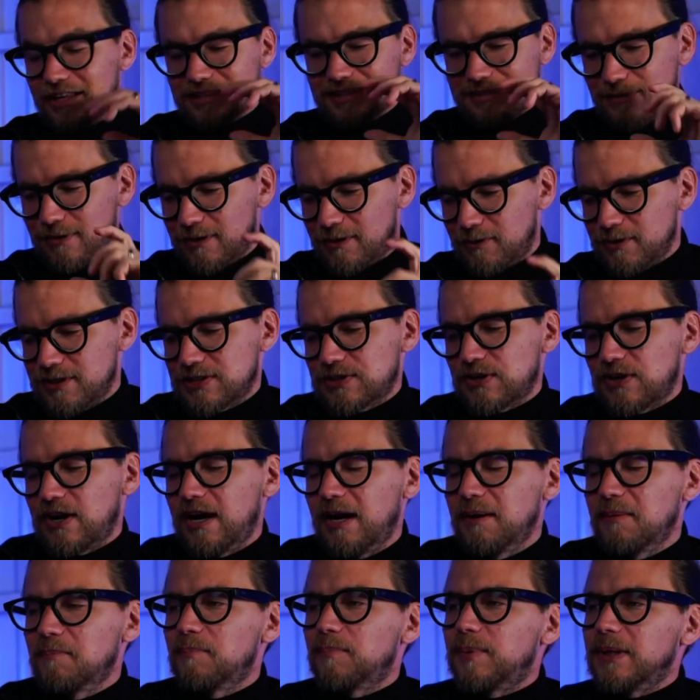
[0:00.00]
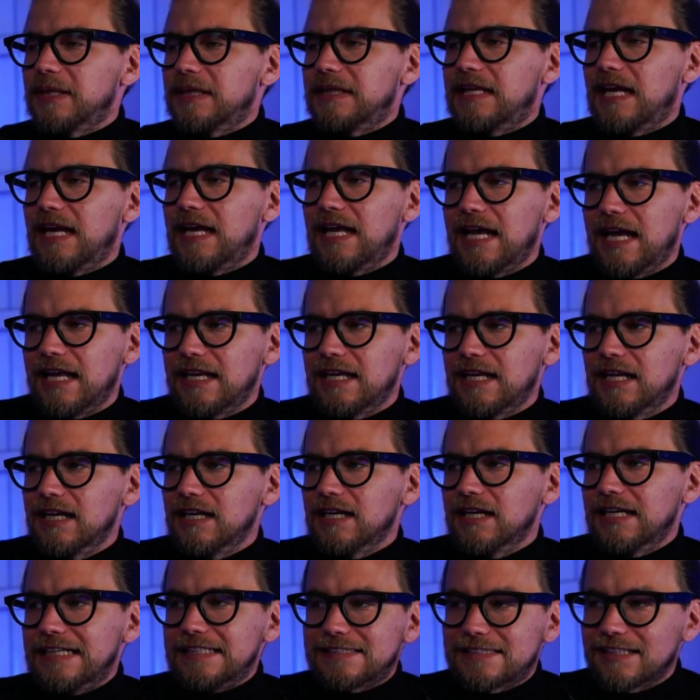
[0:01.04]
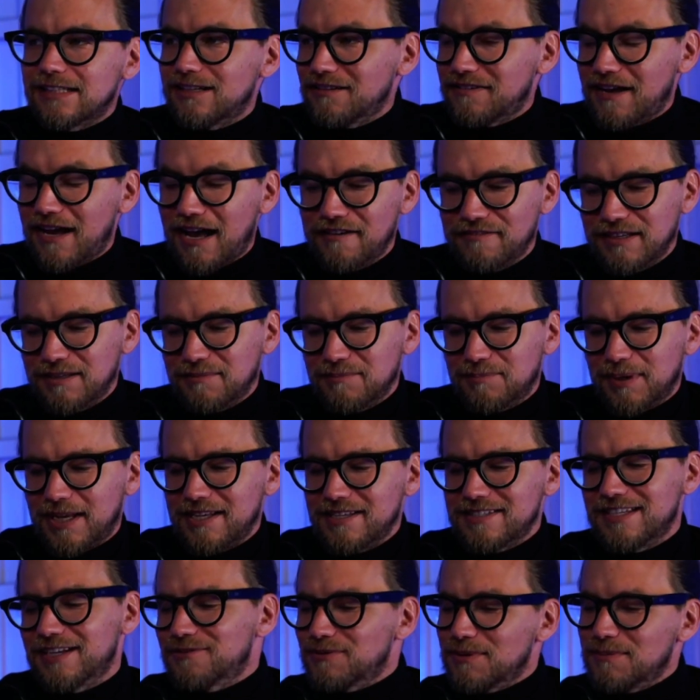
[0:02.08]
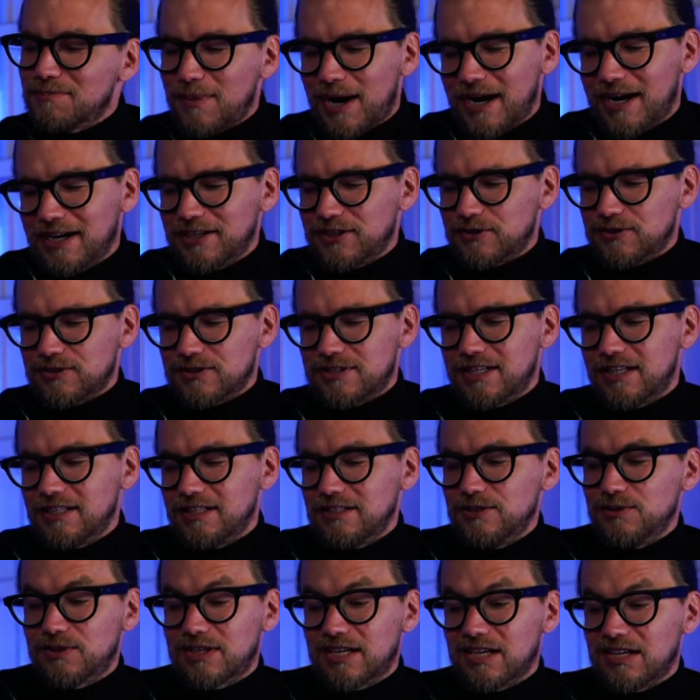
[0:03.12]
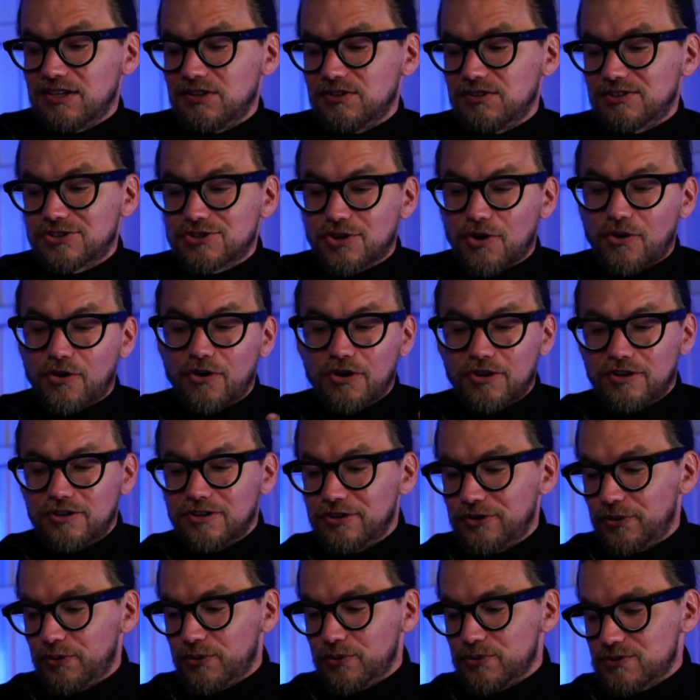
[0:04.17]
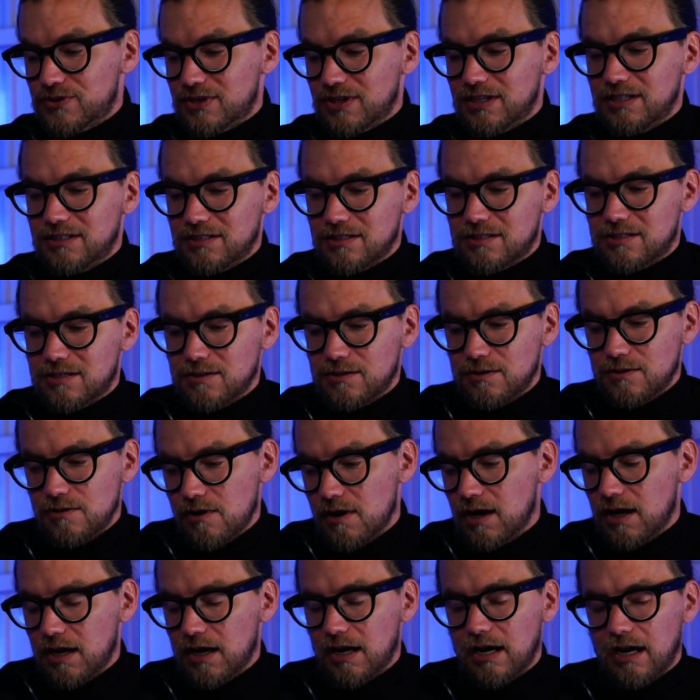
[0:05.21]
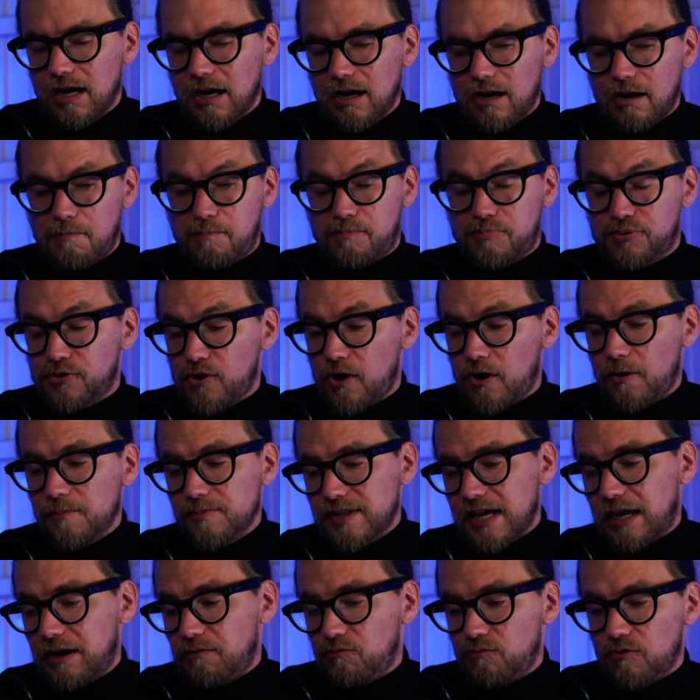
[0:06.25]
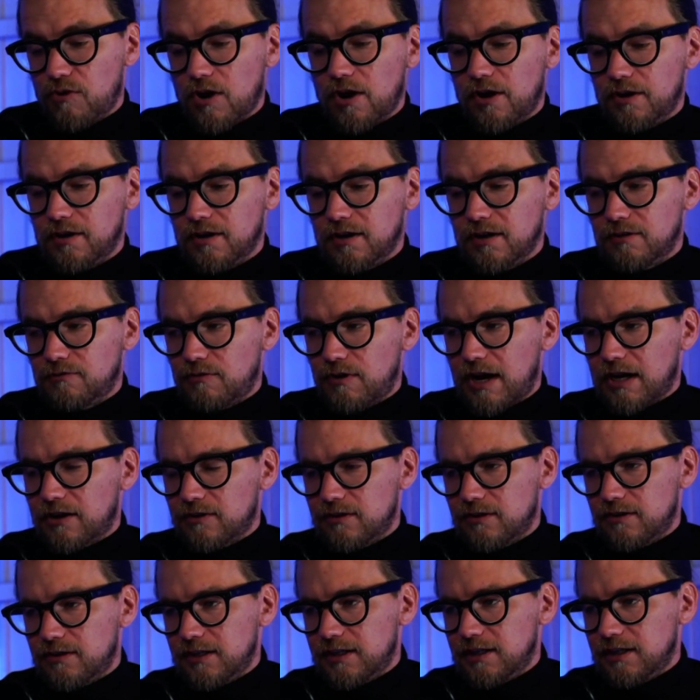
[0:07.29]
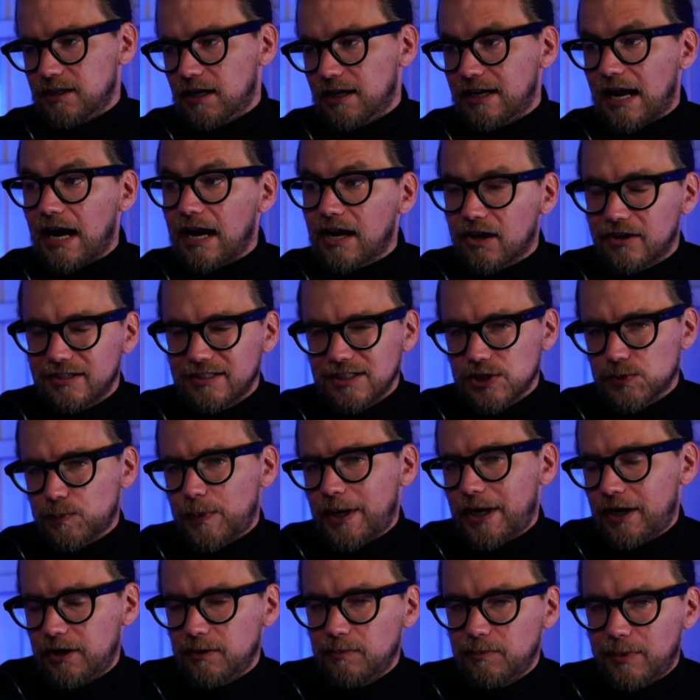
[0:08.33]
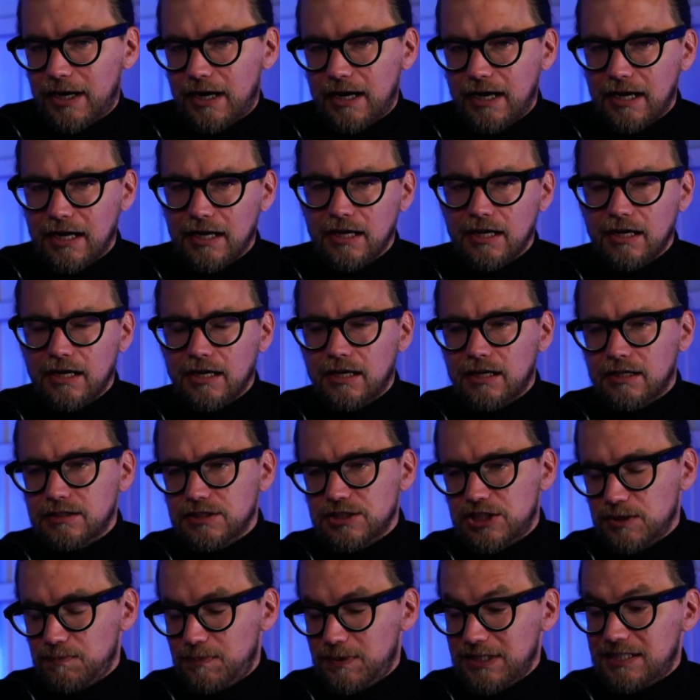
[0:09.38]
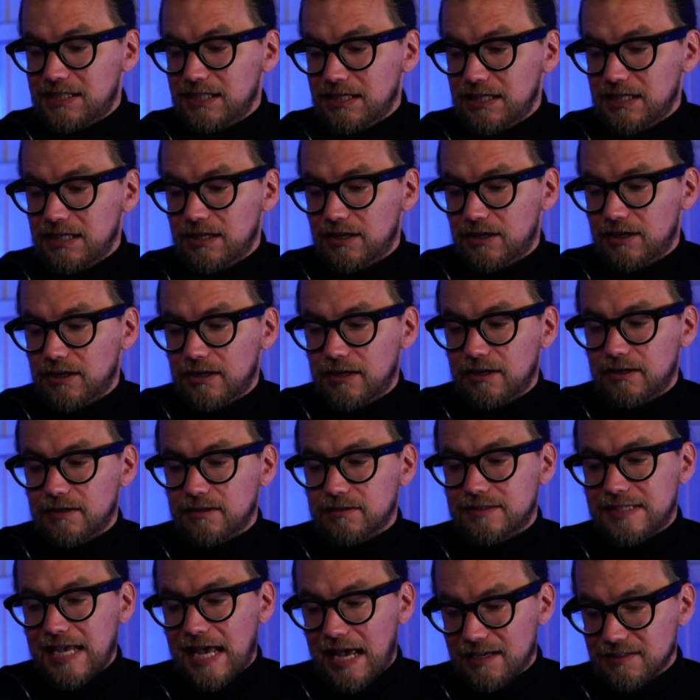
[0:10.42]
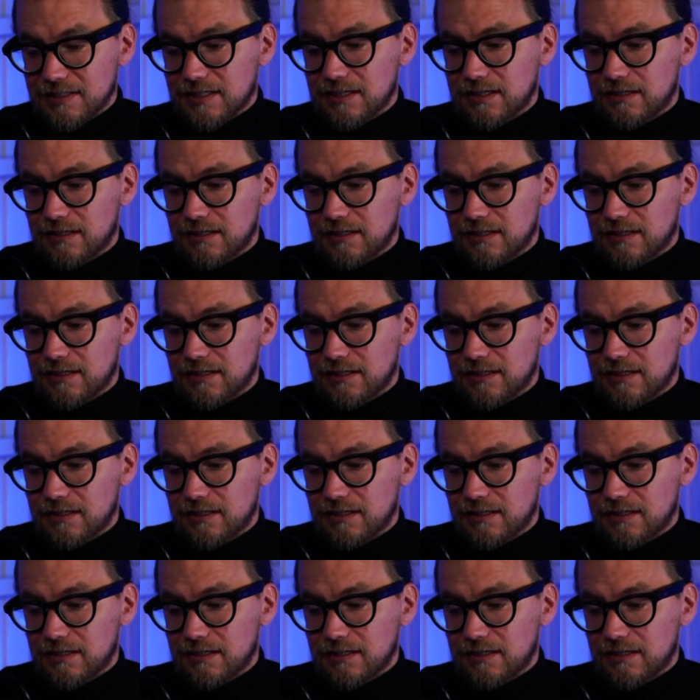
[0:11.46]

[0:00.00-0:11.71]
where we start. But then instead of having basic reminders, then you can turn those into a prompt that run regularly. And I got inspired by GPT task,